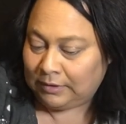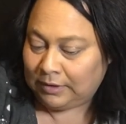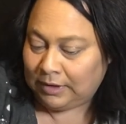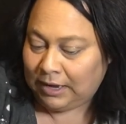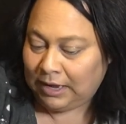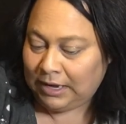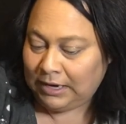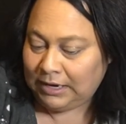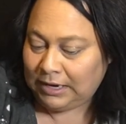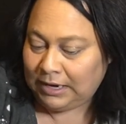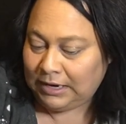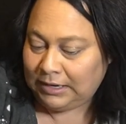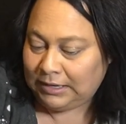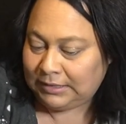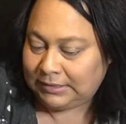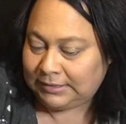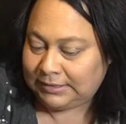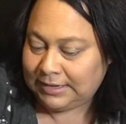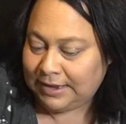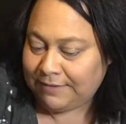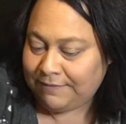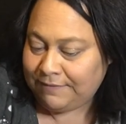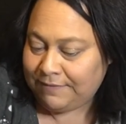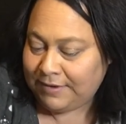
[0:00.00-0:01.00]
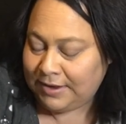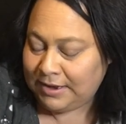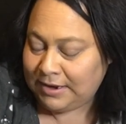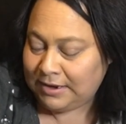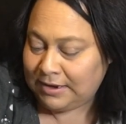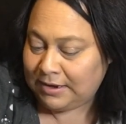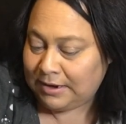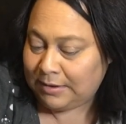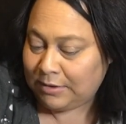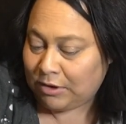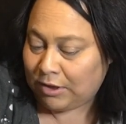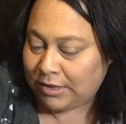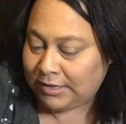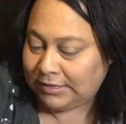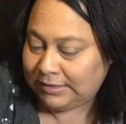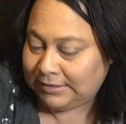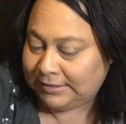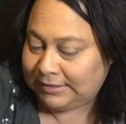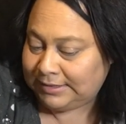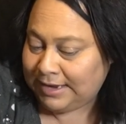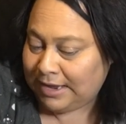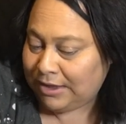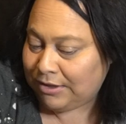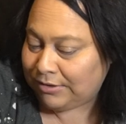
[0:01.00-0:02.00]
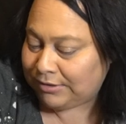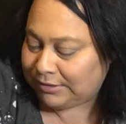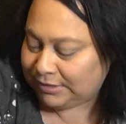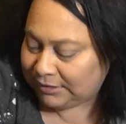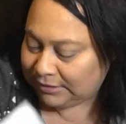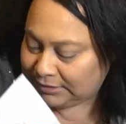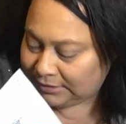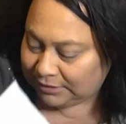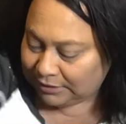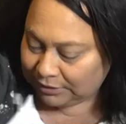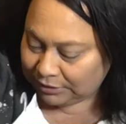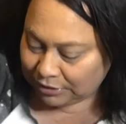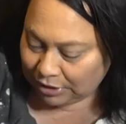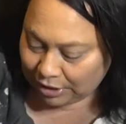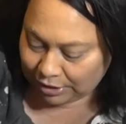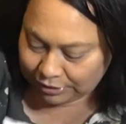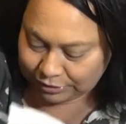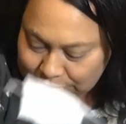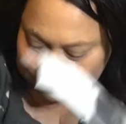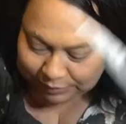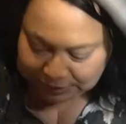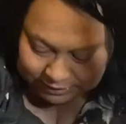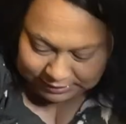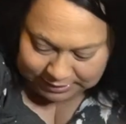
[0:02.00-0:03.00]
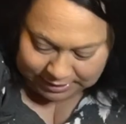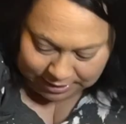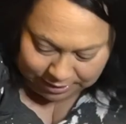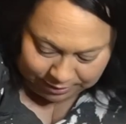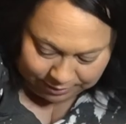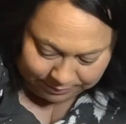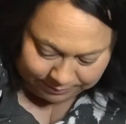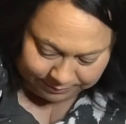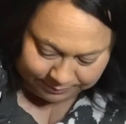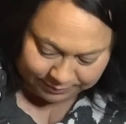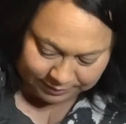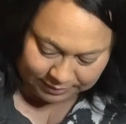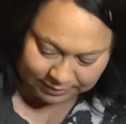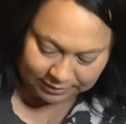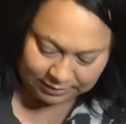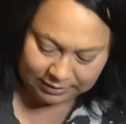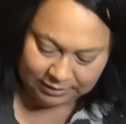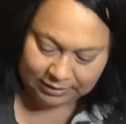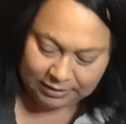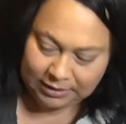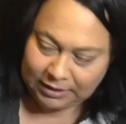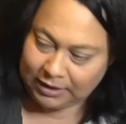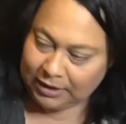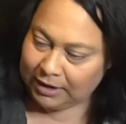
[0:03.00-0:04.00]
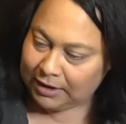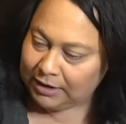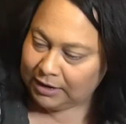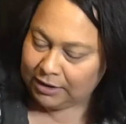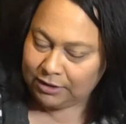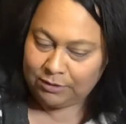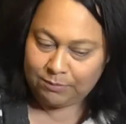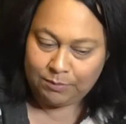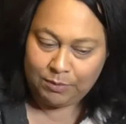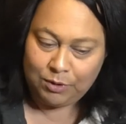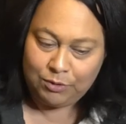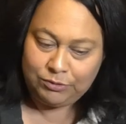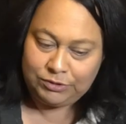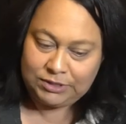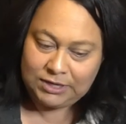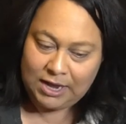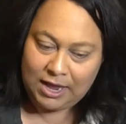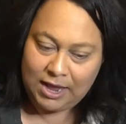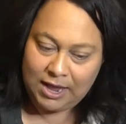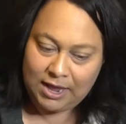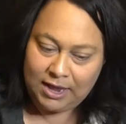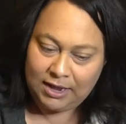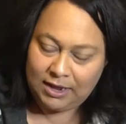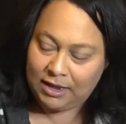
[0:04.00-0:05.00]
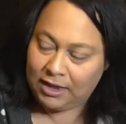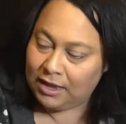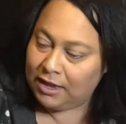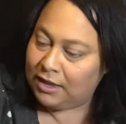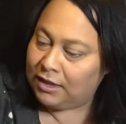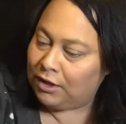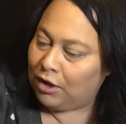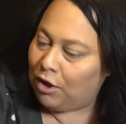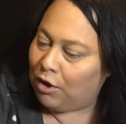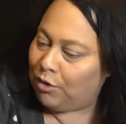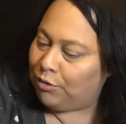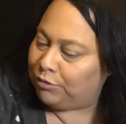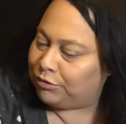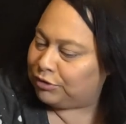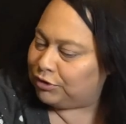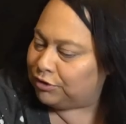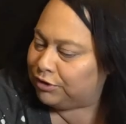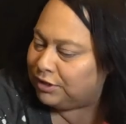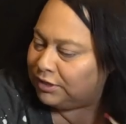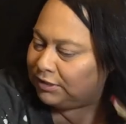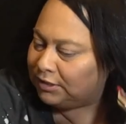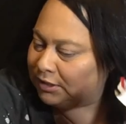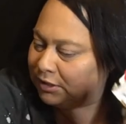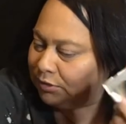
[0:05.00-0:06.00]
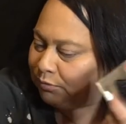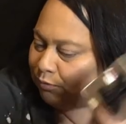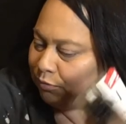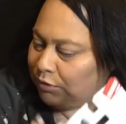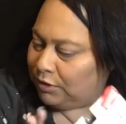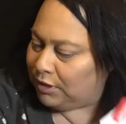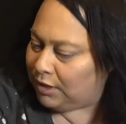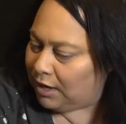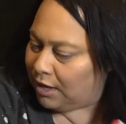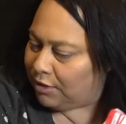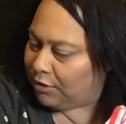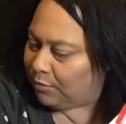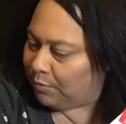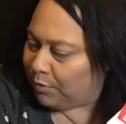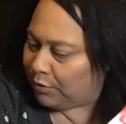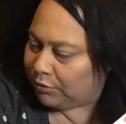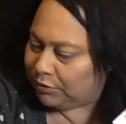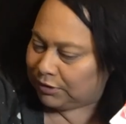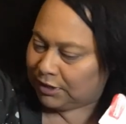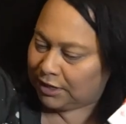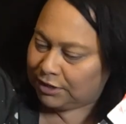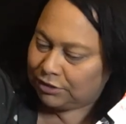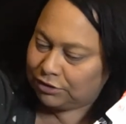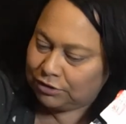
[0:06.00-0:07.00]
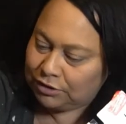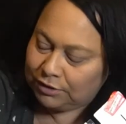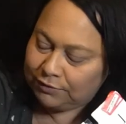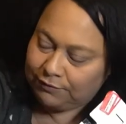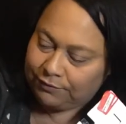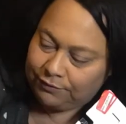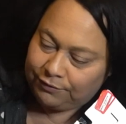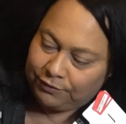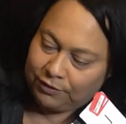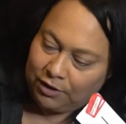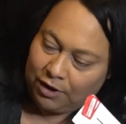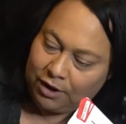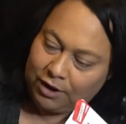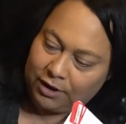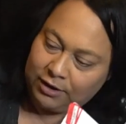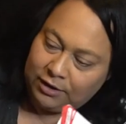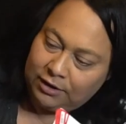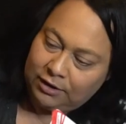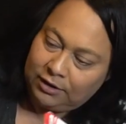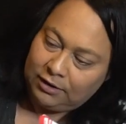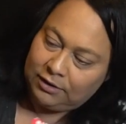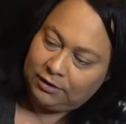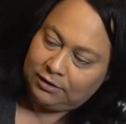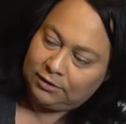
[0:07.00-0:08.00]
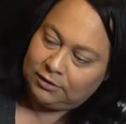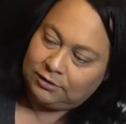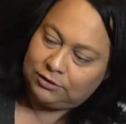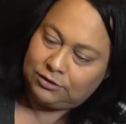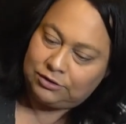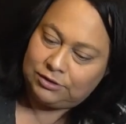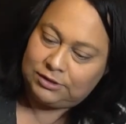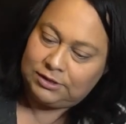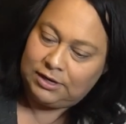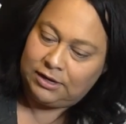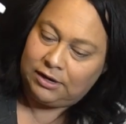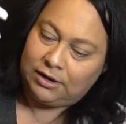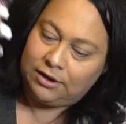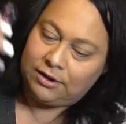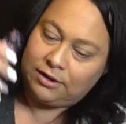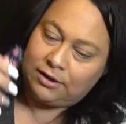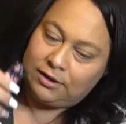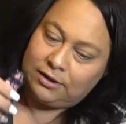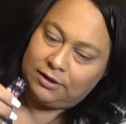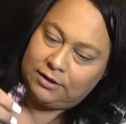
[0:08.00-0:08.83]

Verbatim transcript: Eight ninety seven on sale, $16 retail. Another bow tie. Oh, so this is where the other bow tie should have gone see, look.